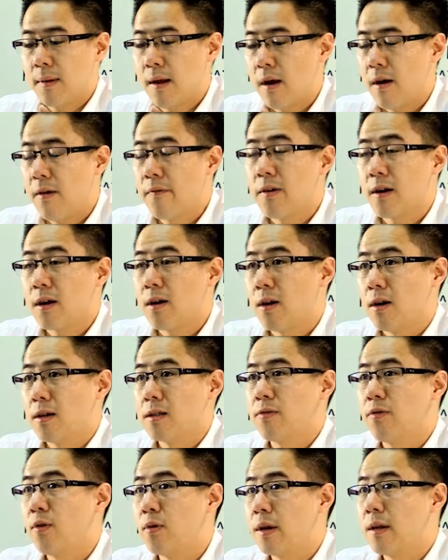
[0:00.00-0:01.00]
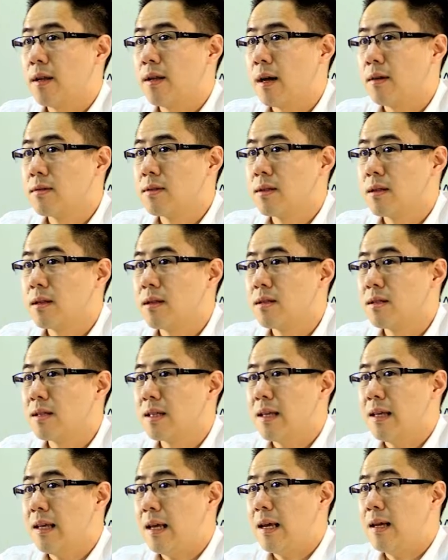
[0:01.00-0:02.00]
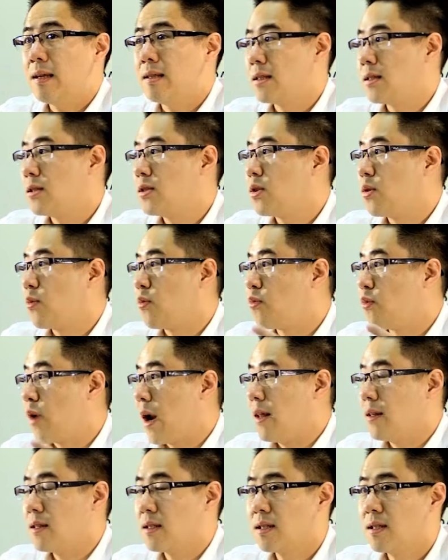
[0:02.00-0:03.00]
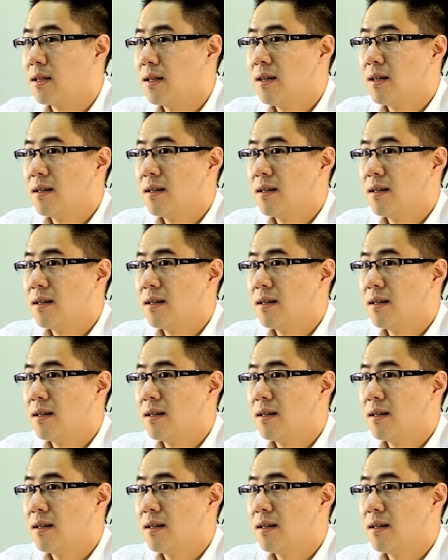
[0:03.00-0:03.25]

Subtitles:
however, costs $40,000 a year just to rent.